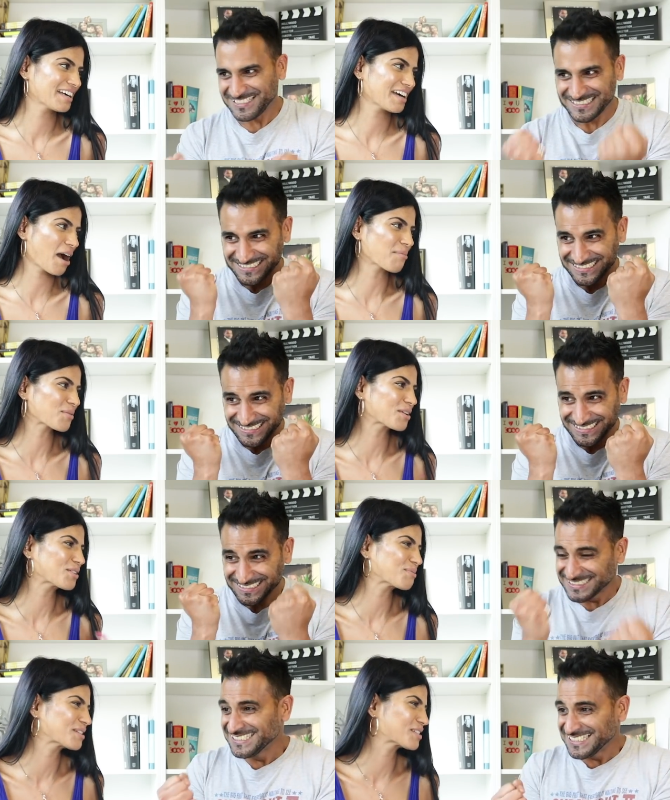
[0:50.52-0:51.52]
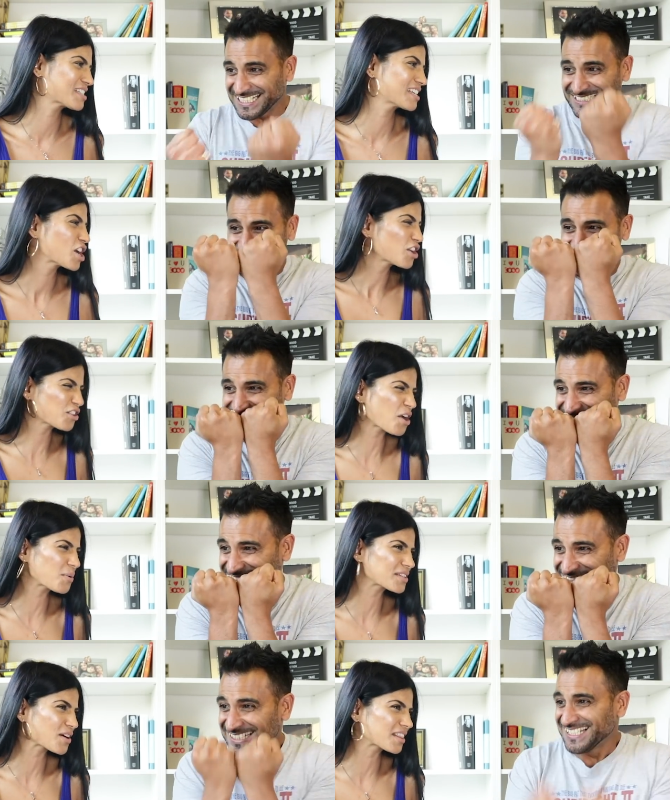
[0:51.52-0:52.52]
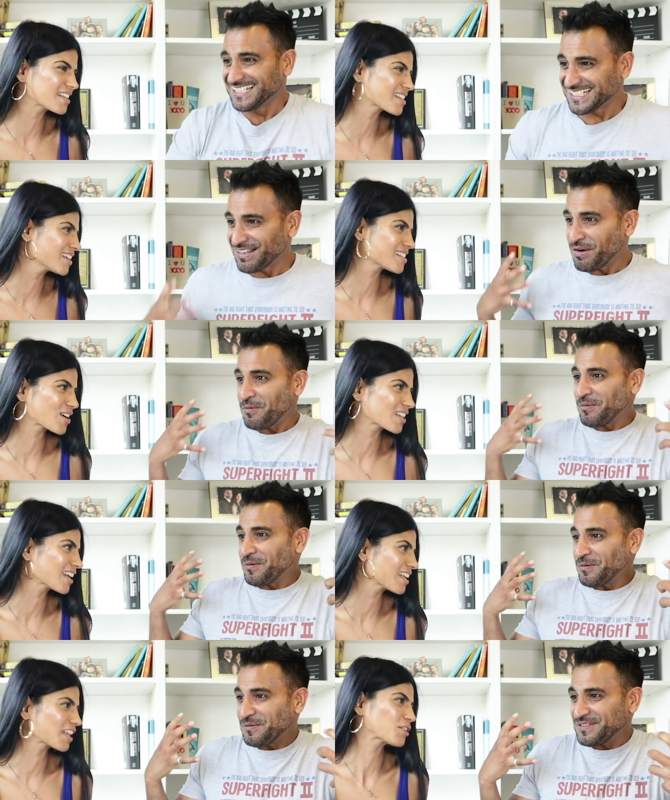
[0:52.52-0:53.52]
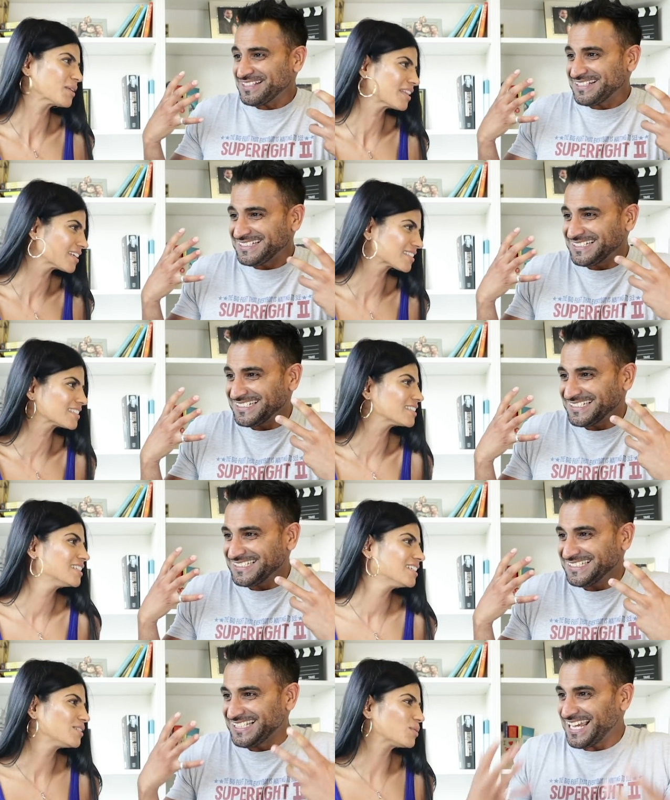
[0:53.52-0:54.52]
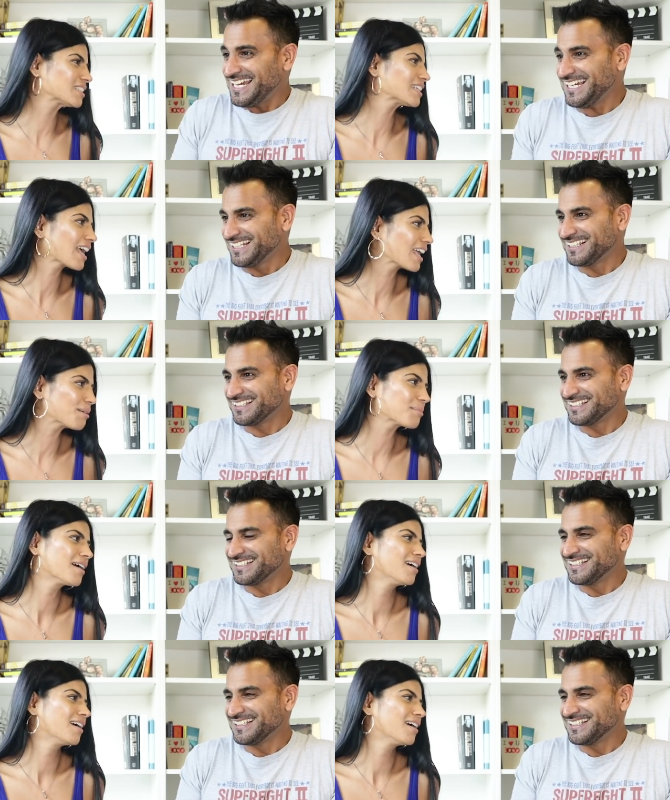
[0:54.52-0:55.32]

Speaker 1: I'm the one who normally does You know, it's got this and it's got that, and they're doing this and yeah.